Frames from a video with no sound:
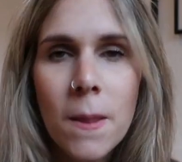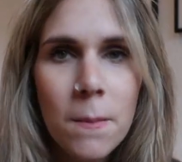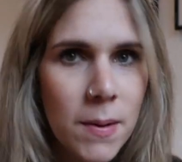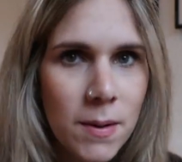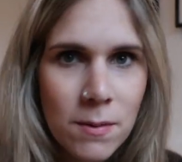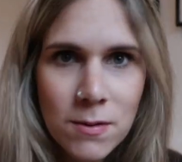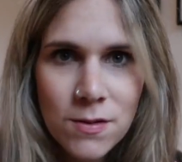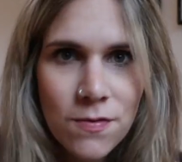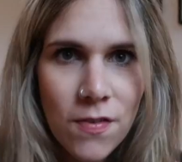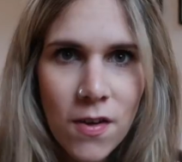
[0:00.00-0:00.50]
But
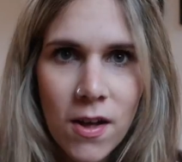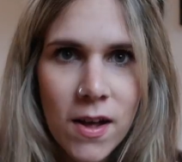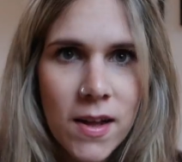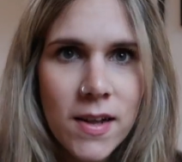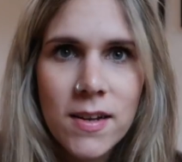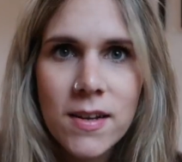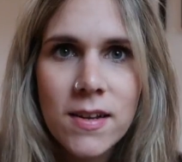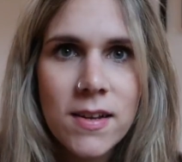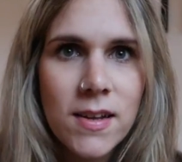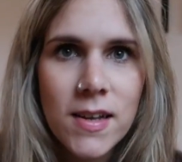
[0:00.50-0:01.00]
it was
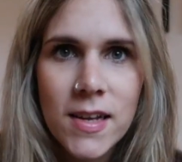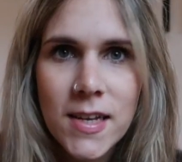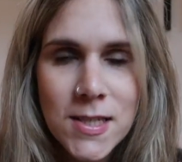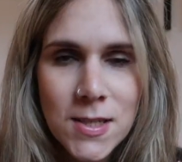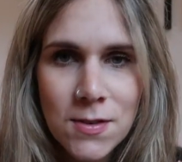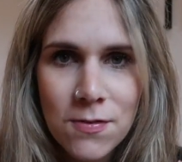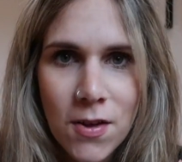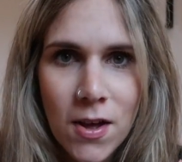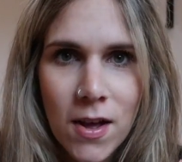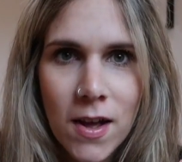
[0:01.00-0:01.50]
fine, he
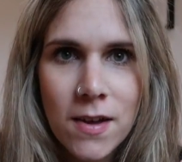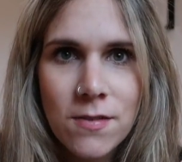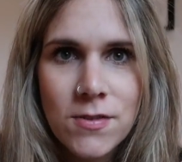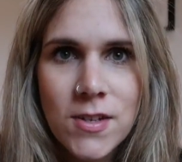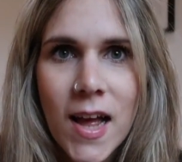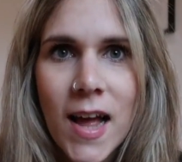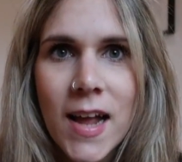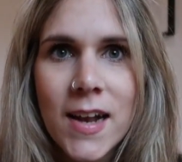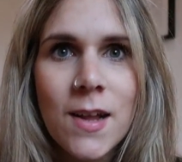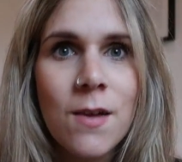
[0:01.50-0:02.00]

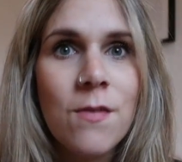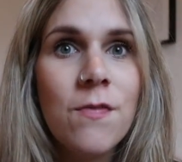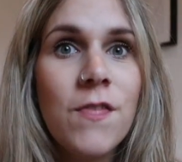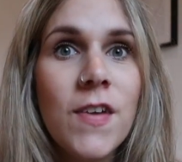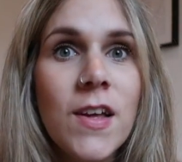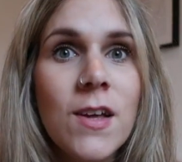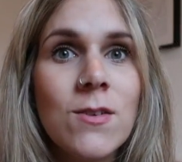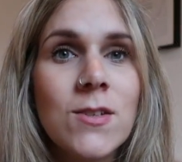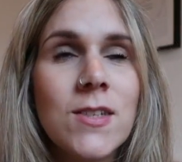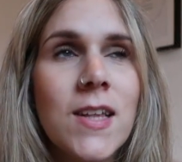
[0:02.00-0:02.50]
survived. And it
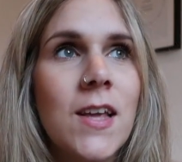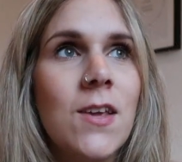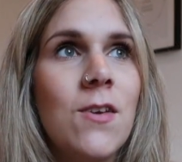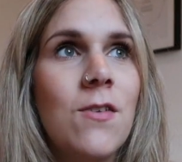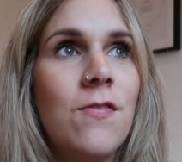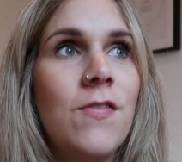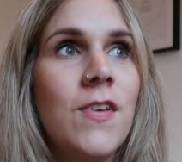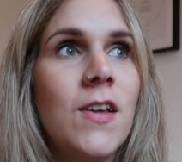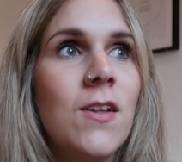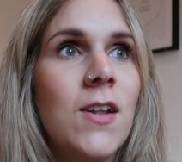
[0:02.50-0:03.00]
feels like, you
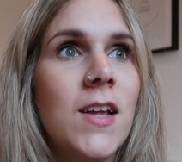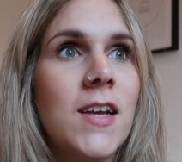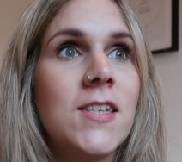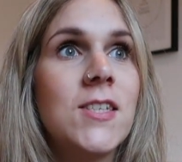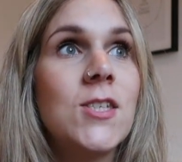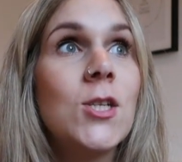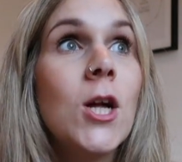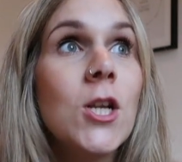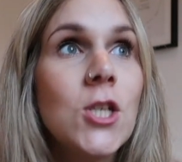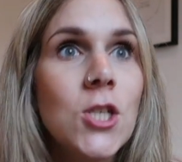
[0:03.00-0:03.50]
feel like
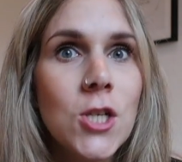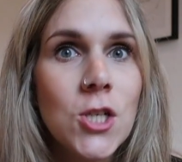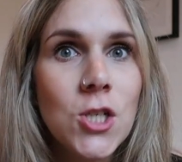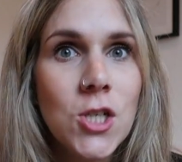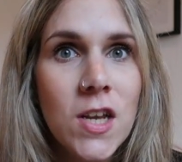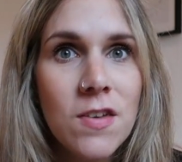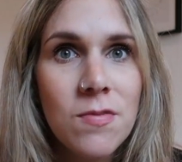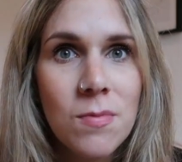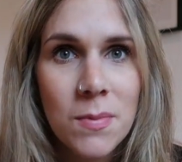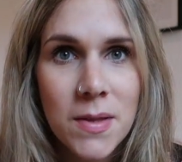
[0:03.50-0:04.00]
such an
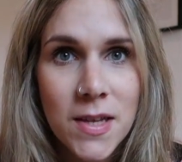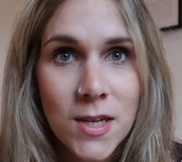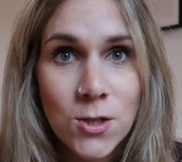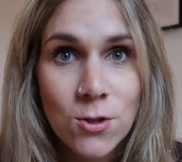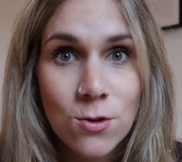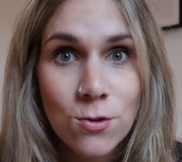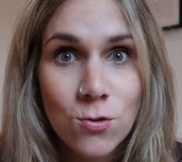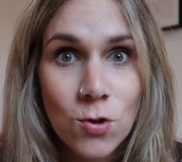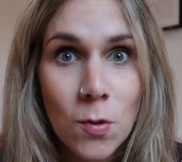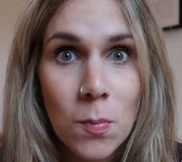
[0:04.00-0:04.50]
achievement when they
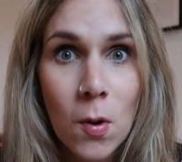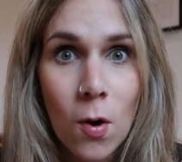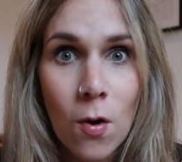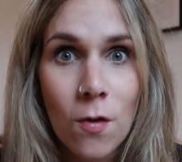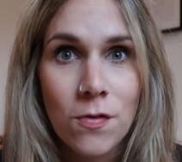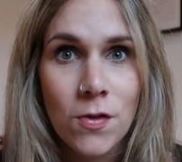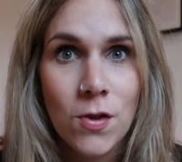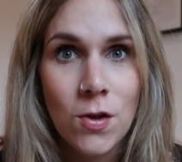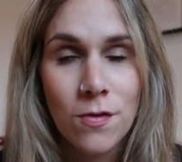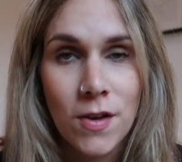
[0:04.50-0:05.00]
do drop
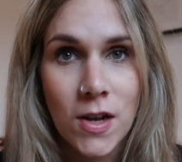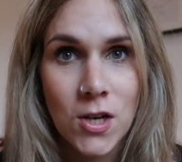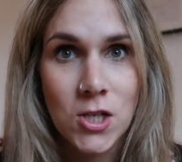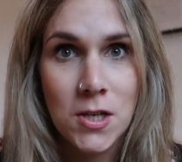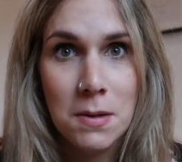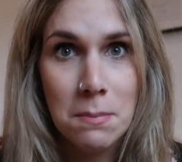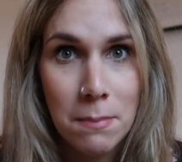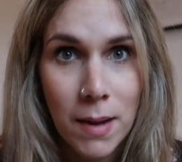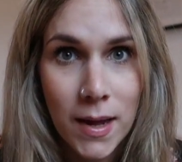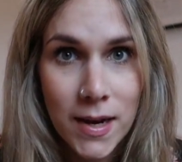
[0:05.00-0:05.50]
off, that you've
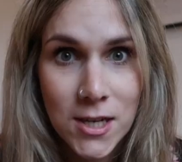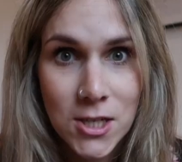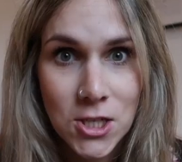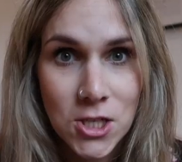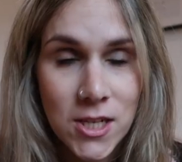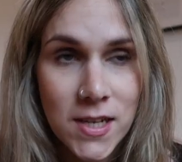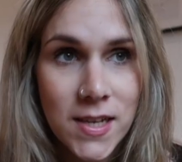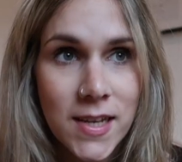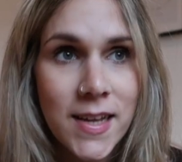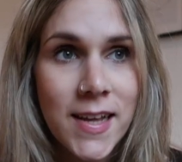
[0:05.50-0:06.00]
actually
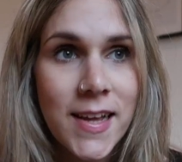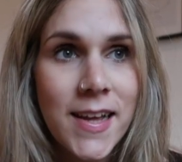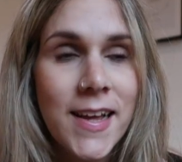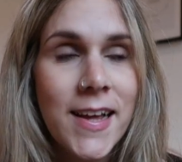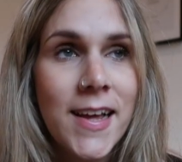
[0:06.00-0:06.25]
managed it.